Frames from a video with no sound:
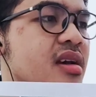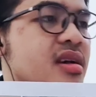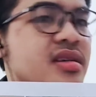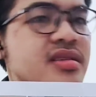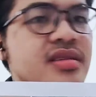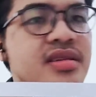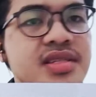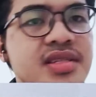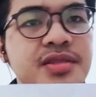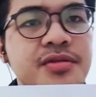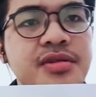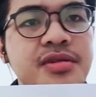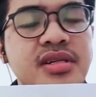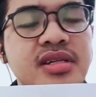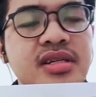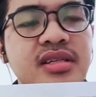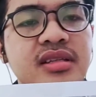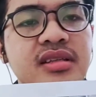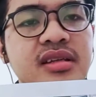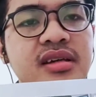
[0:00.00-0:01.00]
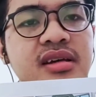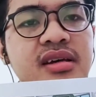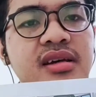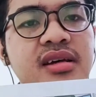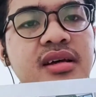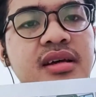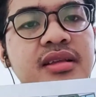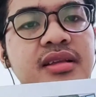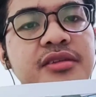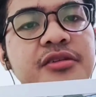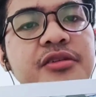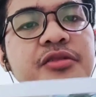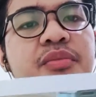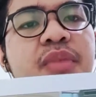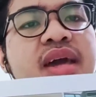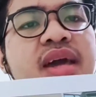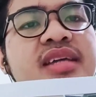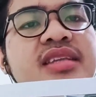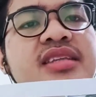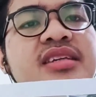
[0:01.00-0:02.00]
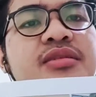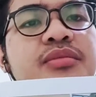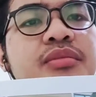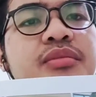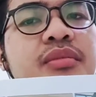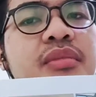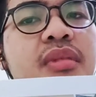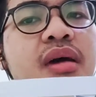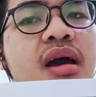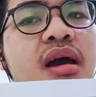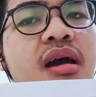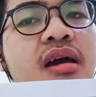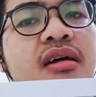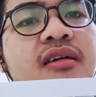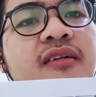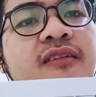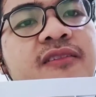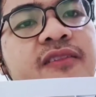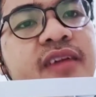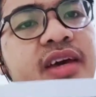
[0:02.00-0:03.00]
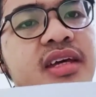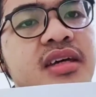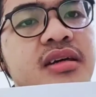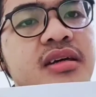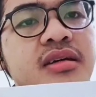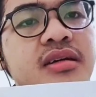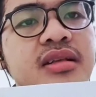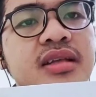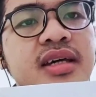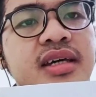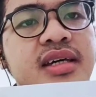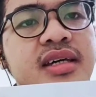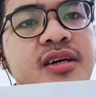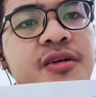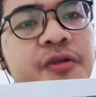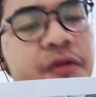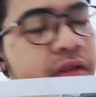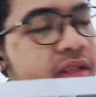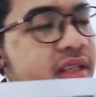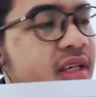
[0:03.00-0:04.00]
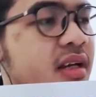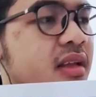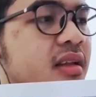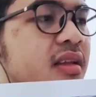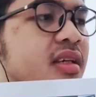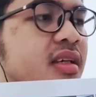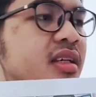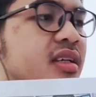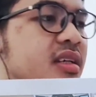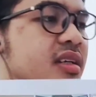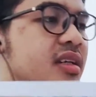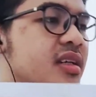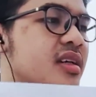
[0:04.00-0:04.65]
the student, to make them think like critically.